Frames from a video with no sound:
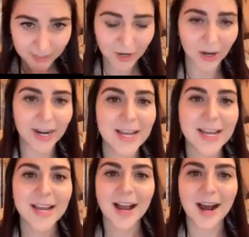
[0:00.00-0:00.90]
Sorry.
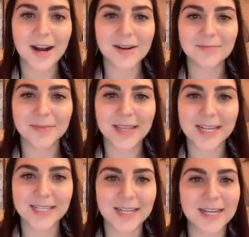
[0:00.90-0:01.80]

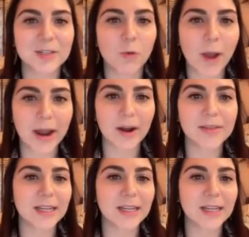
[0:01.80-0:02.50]
This is where